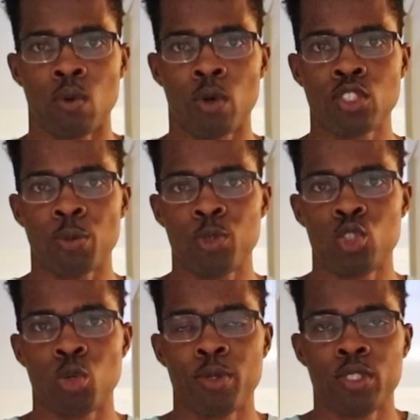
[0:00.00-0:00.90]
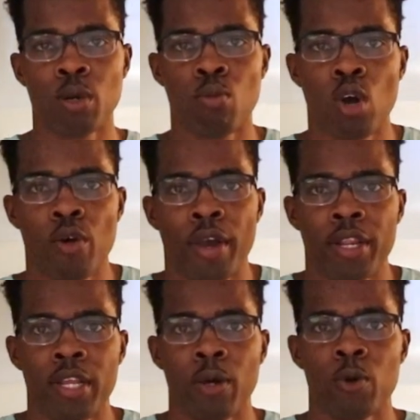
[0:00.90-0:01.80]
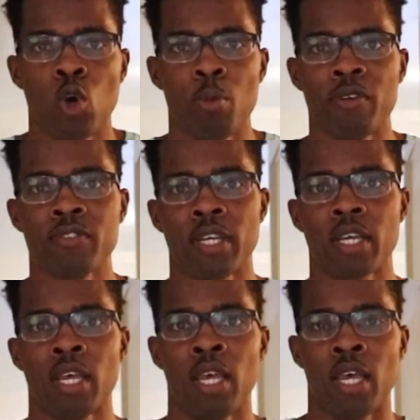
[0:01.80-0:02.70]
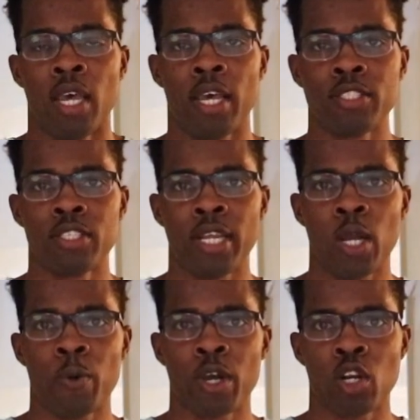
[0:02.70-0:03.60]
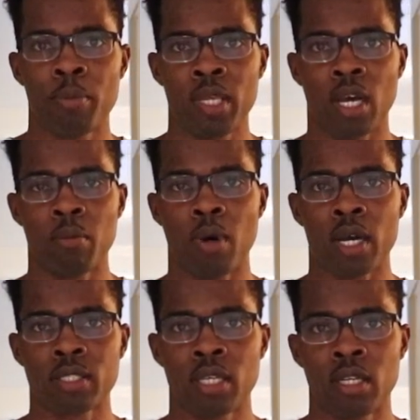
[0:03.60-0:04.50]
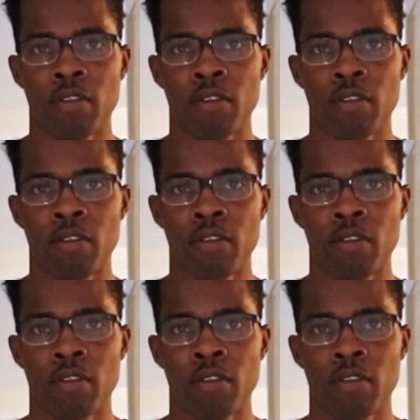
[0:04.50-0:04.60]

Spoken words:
What's up YouTube, it's your boy Ryan here with Home of Tech, and today we're going to be unboxing